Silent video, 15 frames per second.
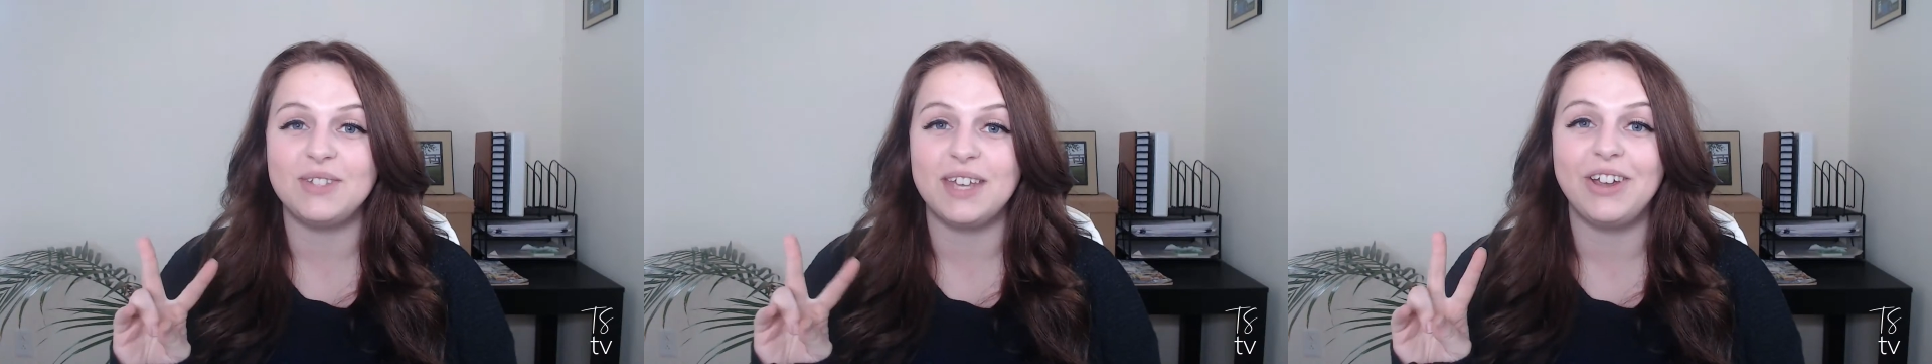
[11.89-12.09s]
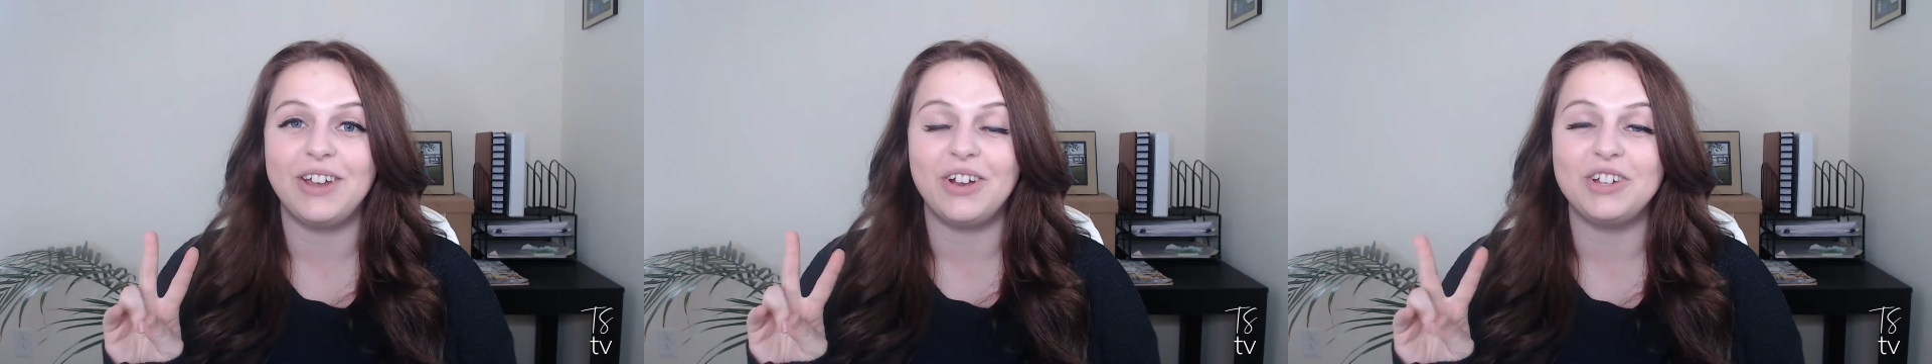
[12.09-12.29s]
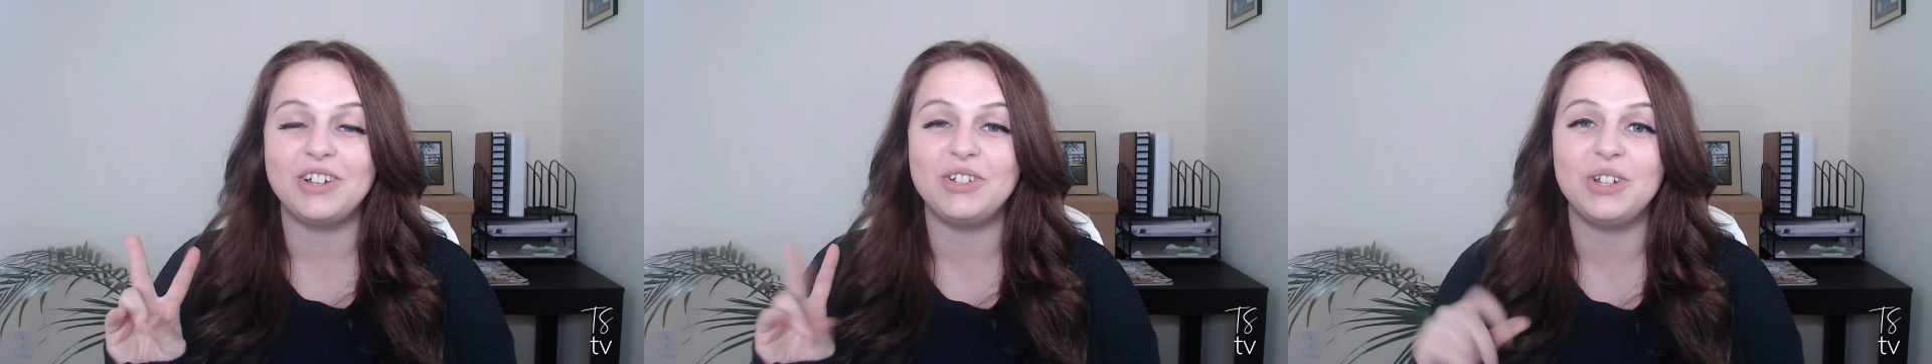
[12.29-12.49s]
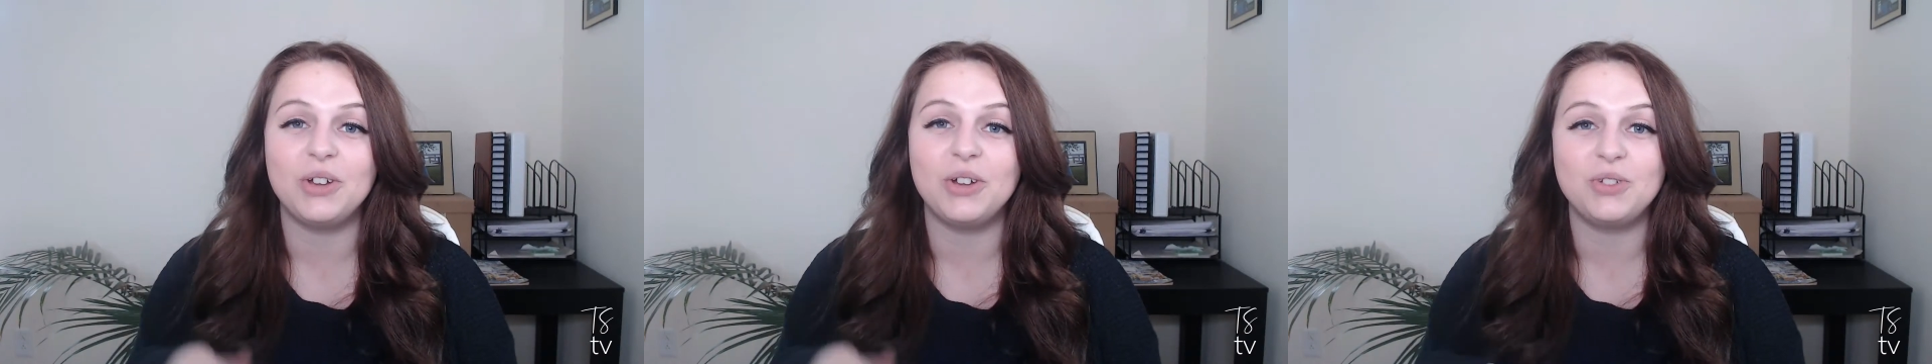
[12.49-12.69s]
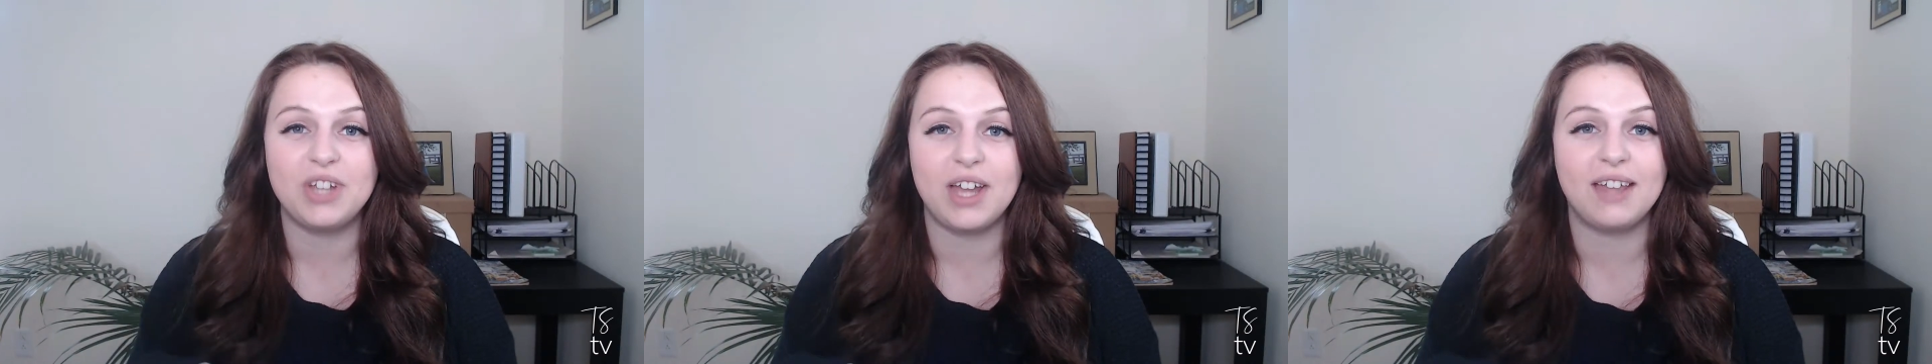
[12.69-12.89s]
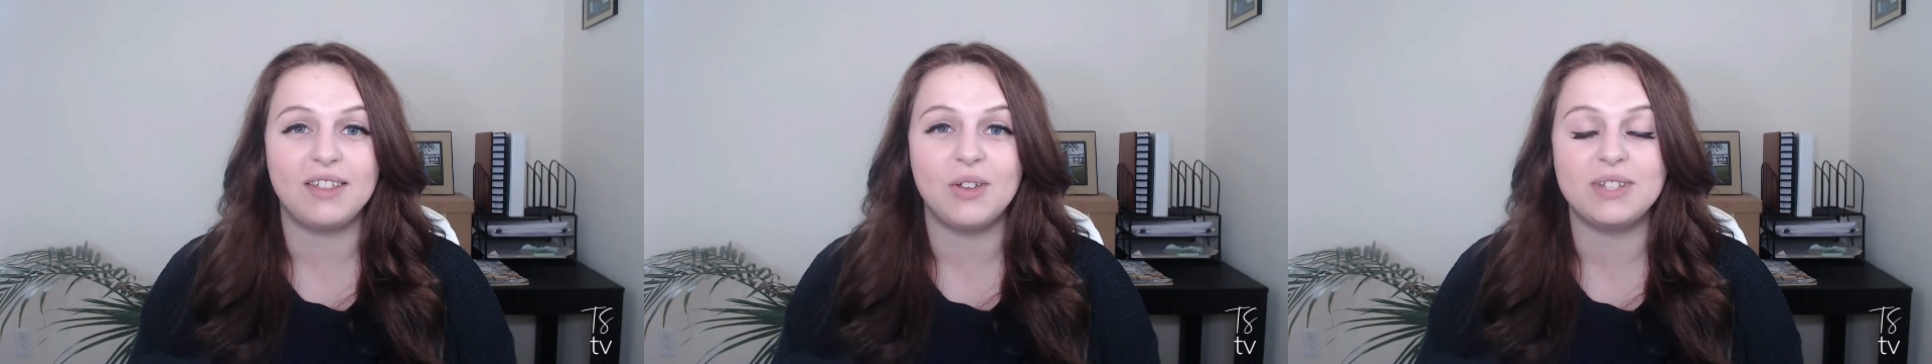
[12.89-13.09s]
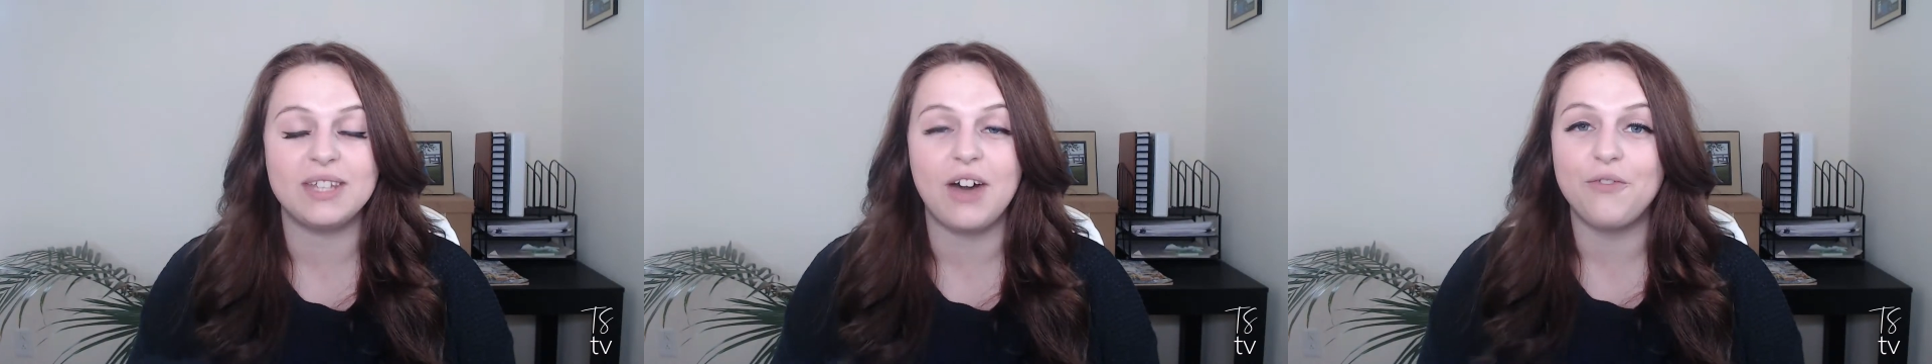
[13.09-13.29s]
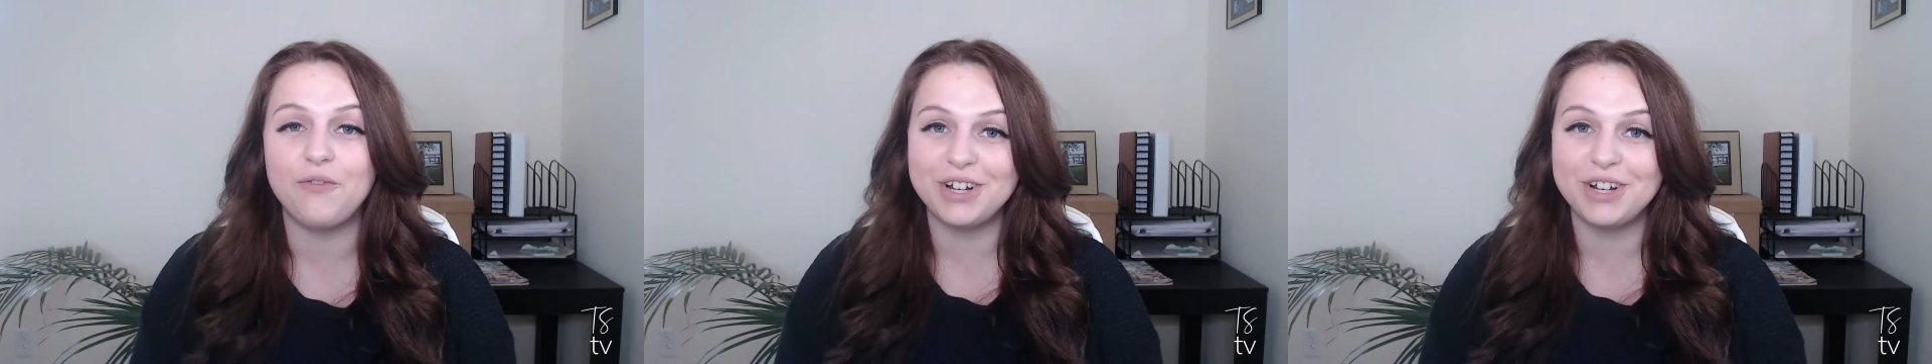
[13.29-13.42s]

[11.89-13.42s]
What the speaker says: I encourage you to go check those out